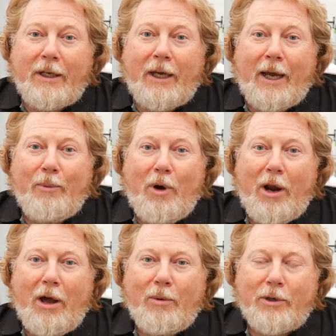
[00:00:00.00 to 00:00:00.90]
And
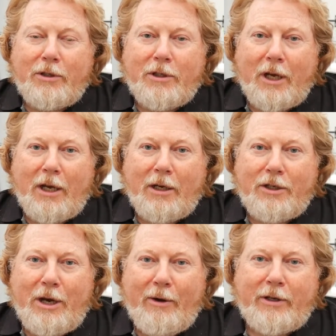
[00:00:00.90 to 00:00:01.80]
while I was
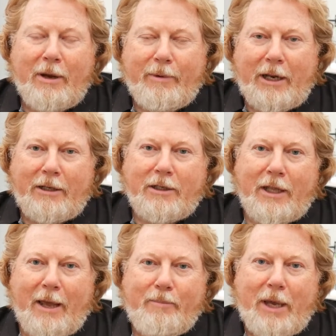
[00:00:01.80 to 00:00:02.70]
showing somebody to
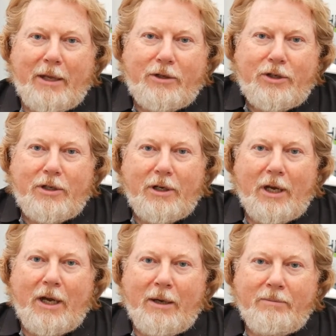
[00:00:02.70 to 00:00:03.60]
their pitch,
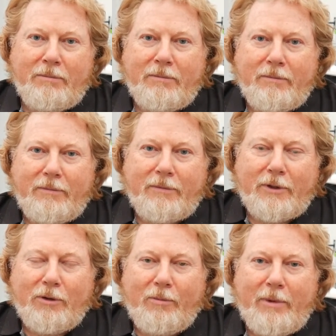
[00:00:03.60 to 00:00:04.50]

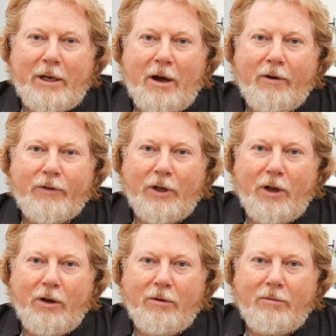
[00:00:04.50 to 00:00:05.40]
sort of
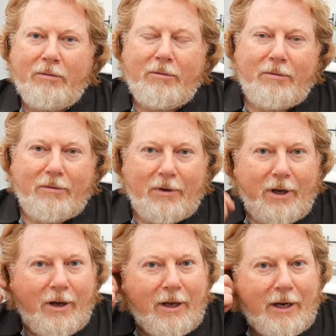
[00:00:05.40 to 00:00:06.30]
mid-afternoon,
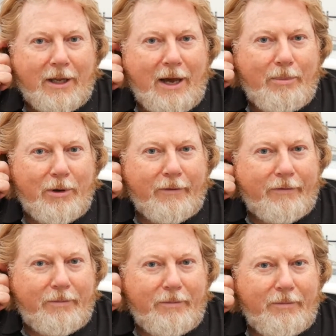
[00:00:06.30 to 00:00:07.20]
I got a couple
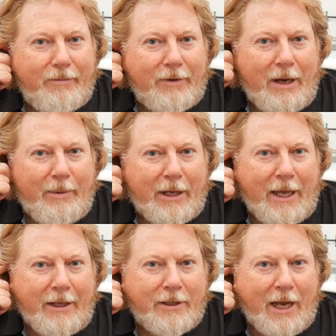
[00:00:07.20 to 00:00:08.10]
of
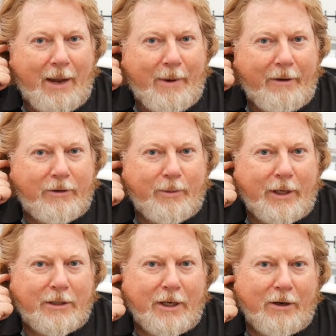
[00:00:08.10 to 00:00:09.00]
kids came over to me
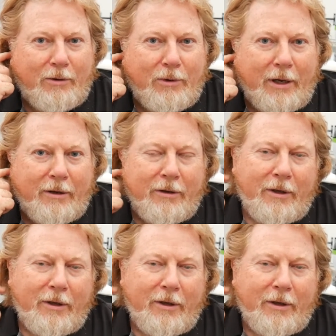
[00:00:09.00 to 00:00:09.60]
and said, "Oh,